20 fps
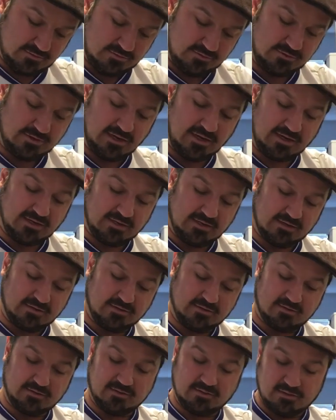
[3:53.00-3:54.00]
not gonna
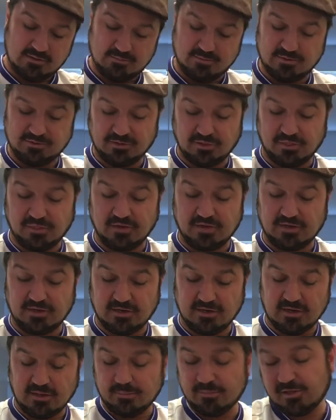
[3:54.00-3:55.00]
be able to thicken
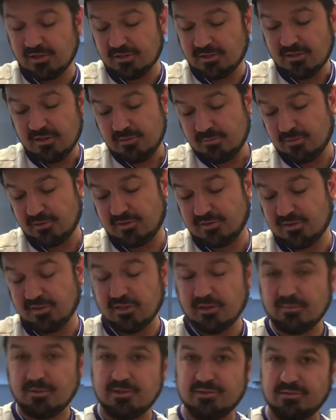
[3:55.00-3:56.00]
it up. But
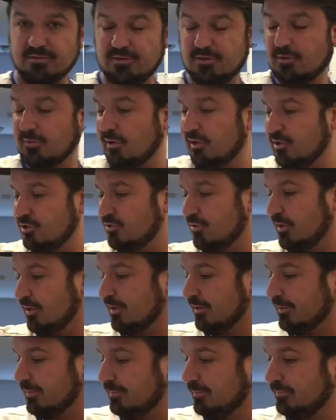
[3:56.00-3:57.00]
still, I mean, you'll want to drink
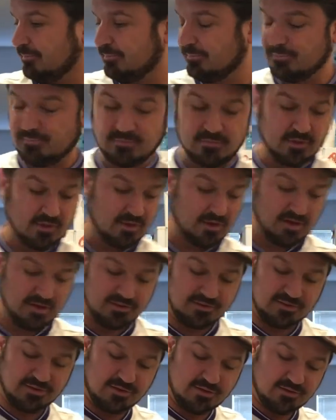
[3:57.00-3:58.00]
it. All
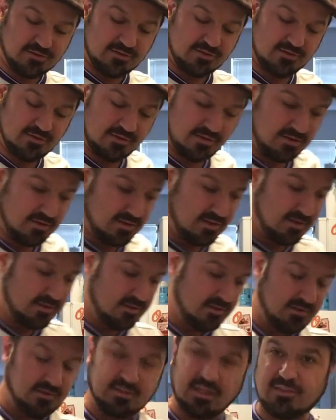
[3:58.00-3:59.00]
right, so
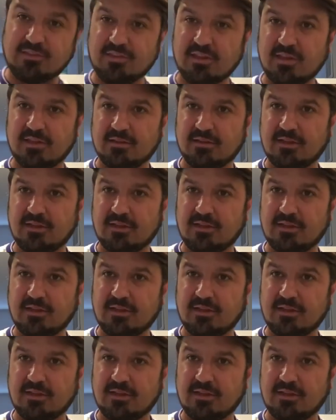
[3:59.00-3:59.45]
that's it.